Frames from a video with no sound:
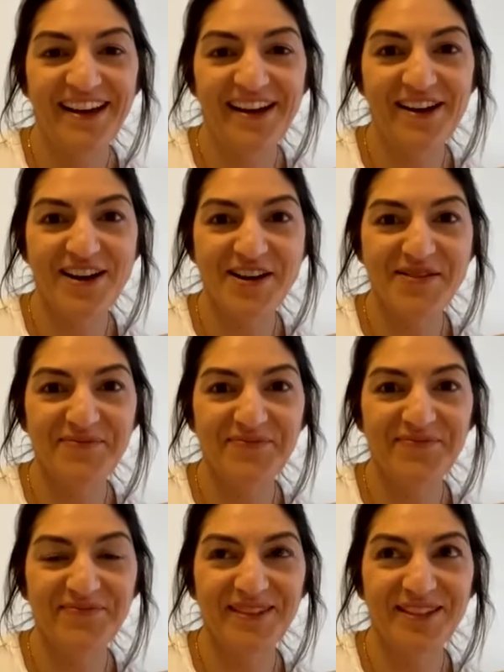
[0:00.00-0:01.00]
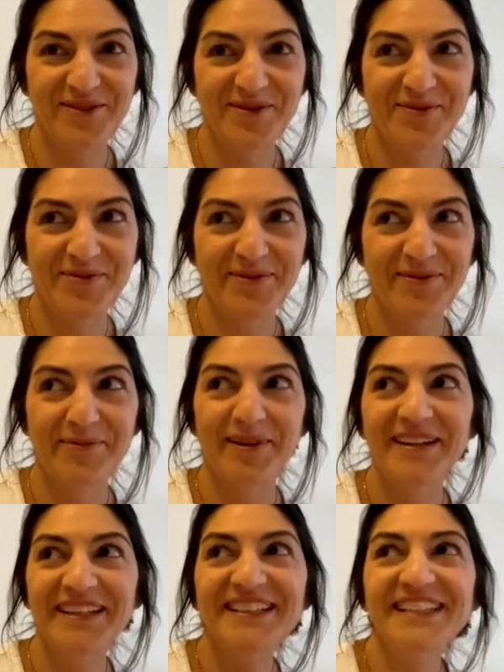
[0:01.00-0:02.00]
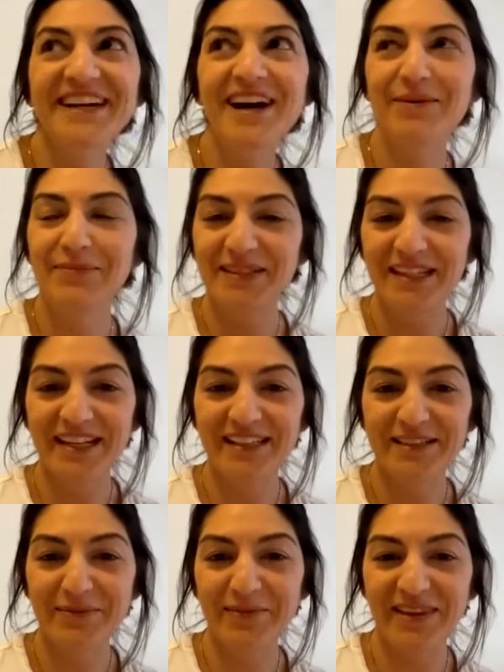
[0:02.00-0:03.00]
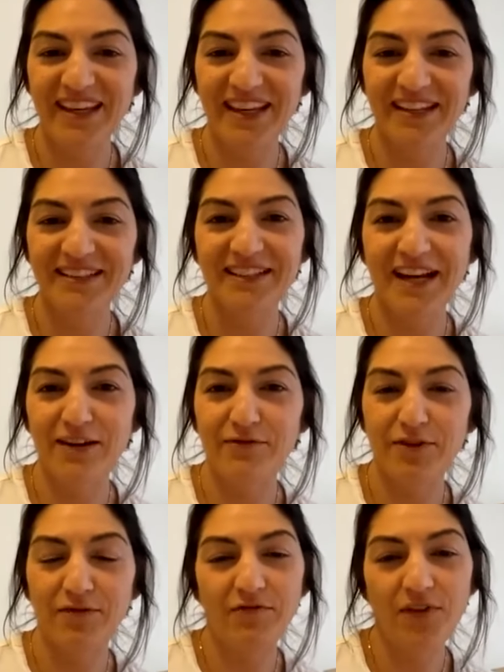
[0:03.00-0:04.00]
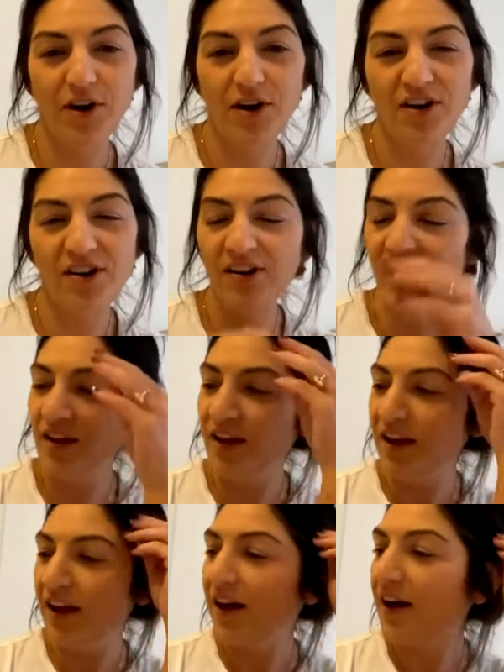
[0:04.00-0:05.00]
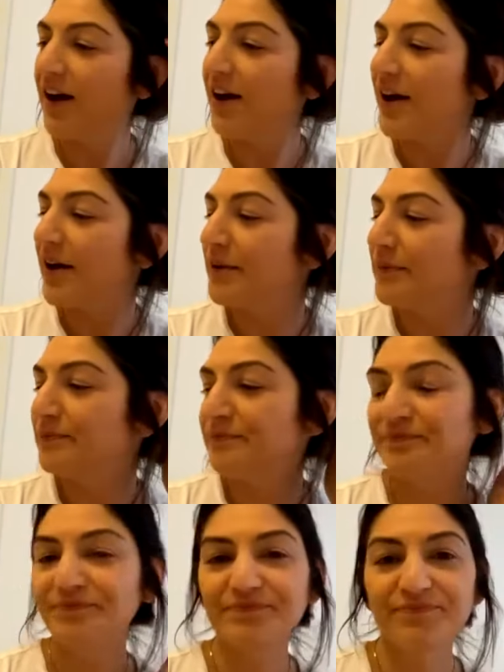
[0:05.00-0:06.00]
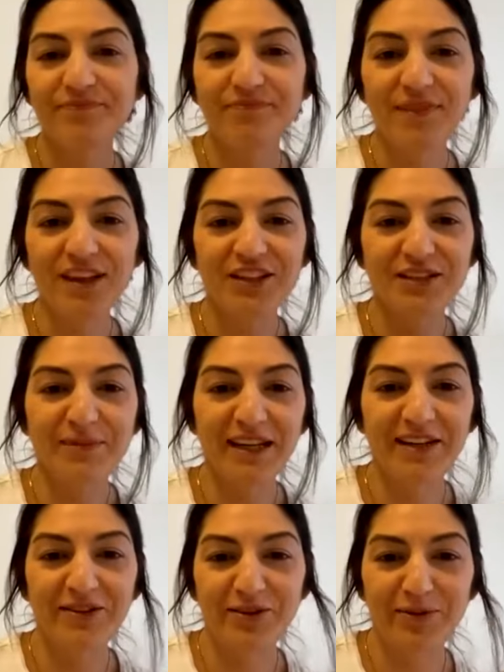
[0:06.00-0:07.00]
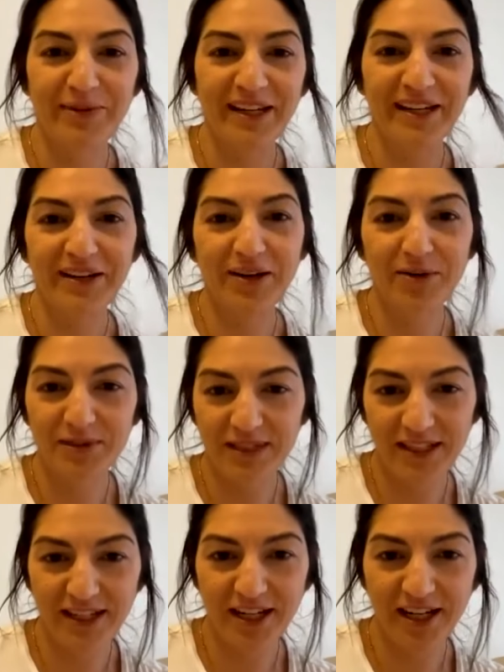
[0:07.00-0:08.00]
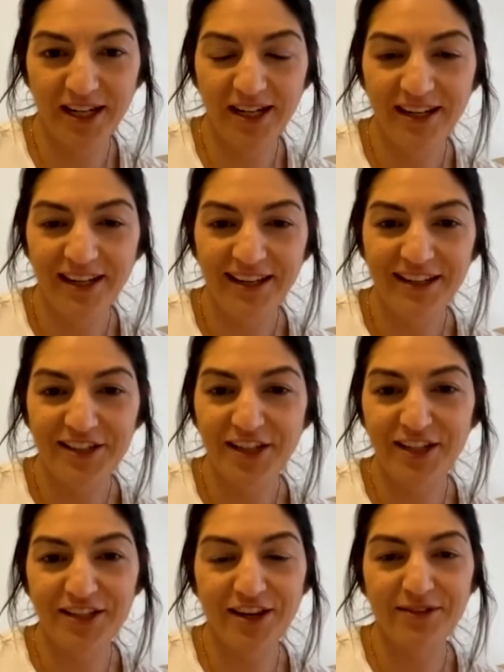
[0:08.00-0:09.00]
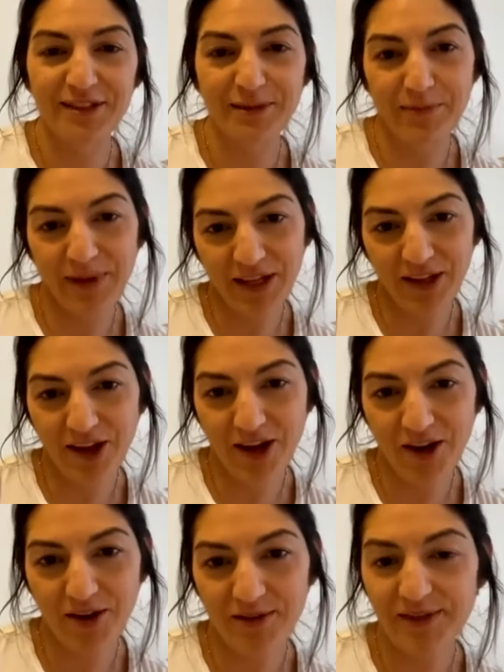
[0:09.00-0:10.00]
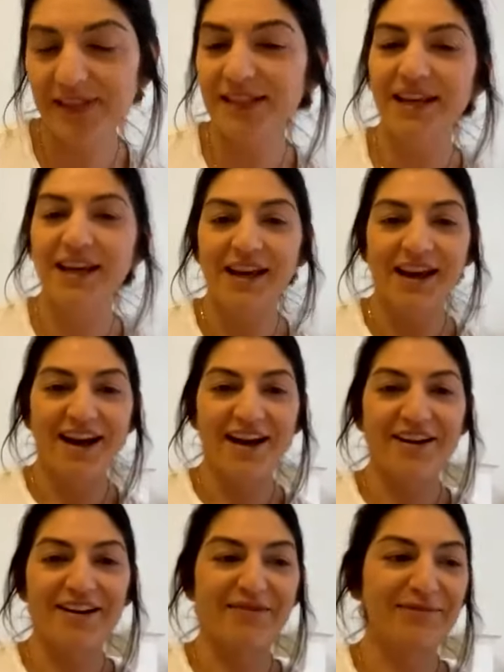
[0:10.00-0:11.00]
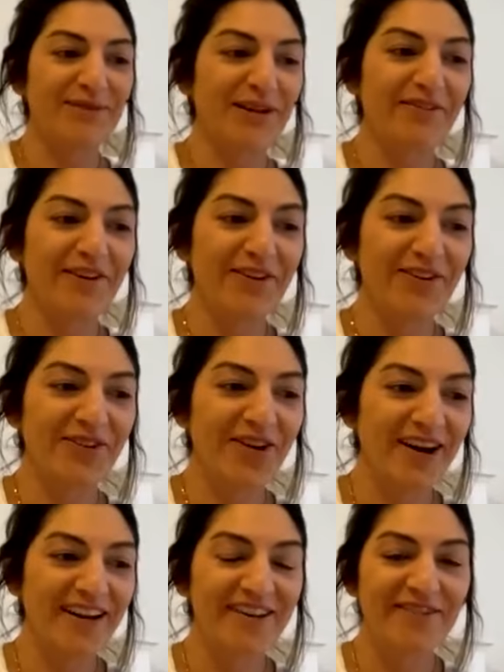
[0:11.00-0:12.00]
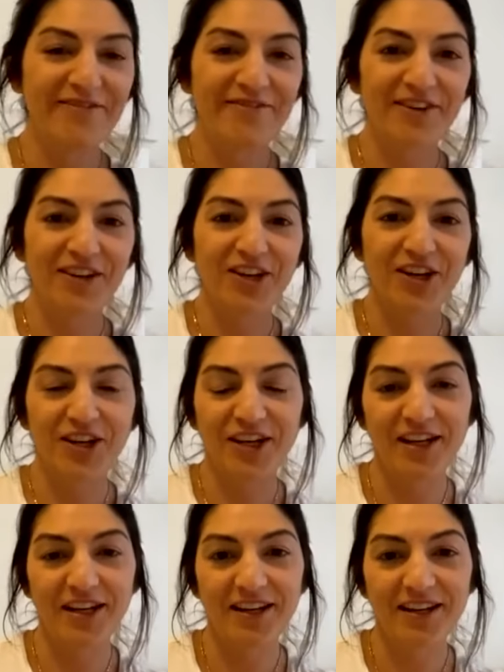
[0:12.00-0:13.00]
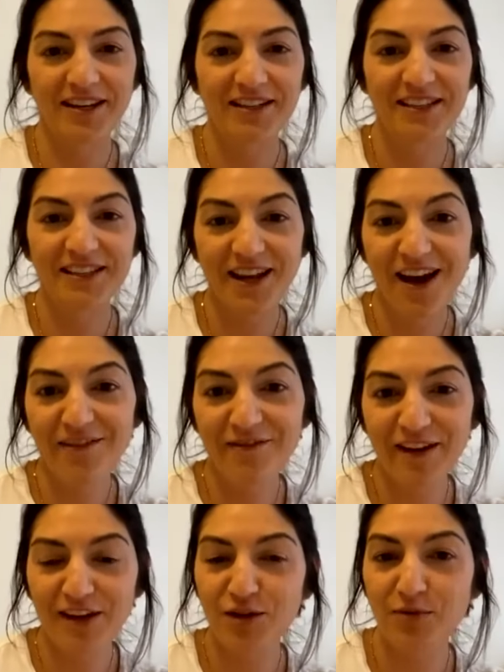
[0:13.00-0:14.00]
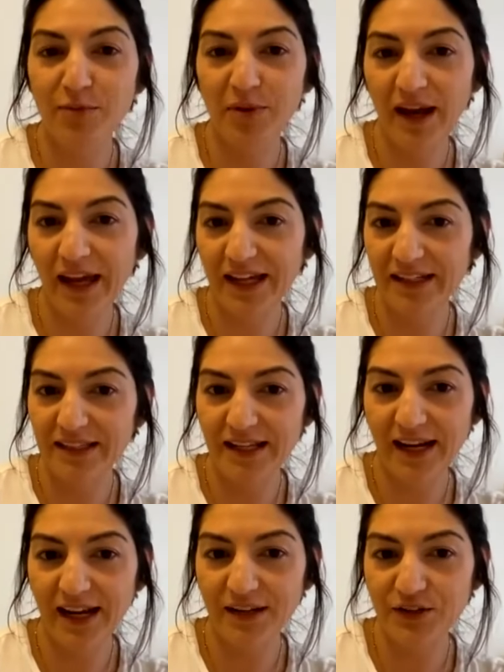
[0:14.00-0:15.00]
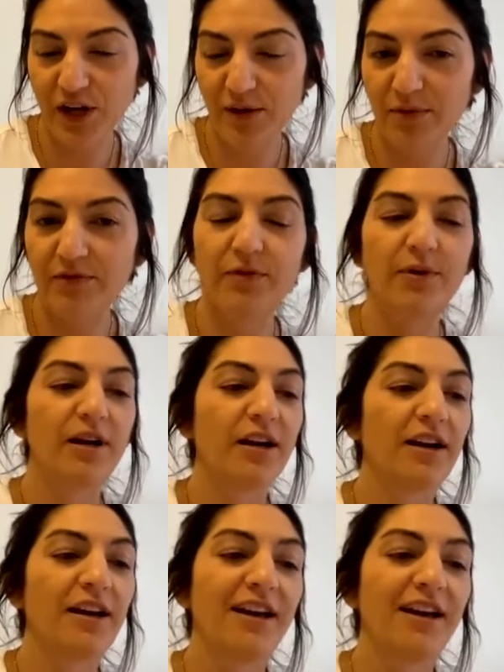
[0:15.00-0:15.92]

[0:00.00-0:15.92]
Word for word: Um, so wanted to update some things kind of for fall. Um, just make it a little bit cozier, change out some pillows. Um, so I found a lot of good stuff and new brands that I hadn't tried before